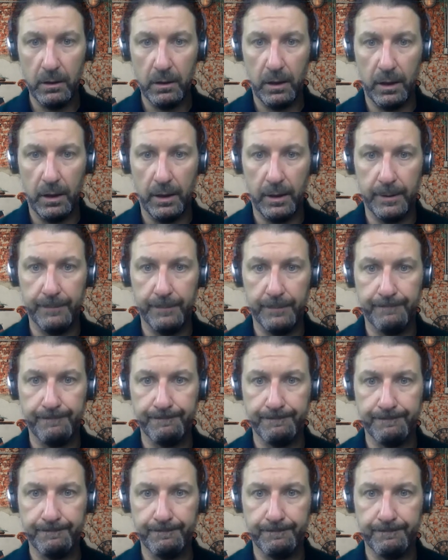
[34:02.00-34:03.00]
You
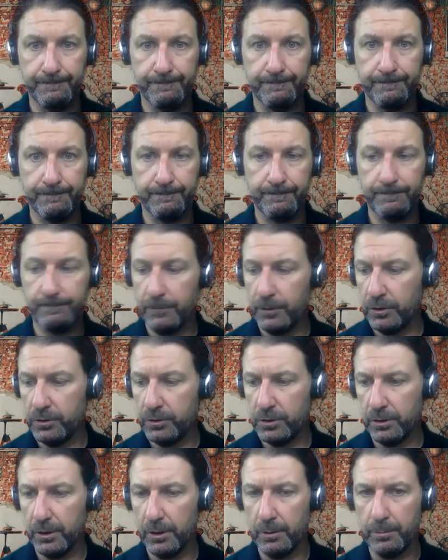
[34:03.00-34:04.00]

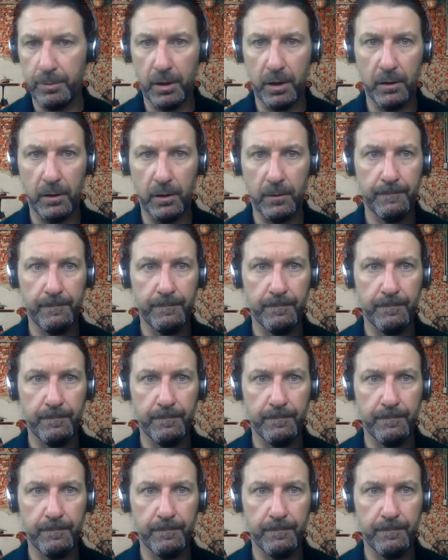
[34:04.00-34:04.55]
still there, Paul?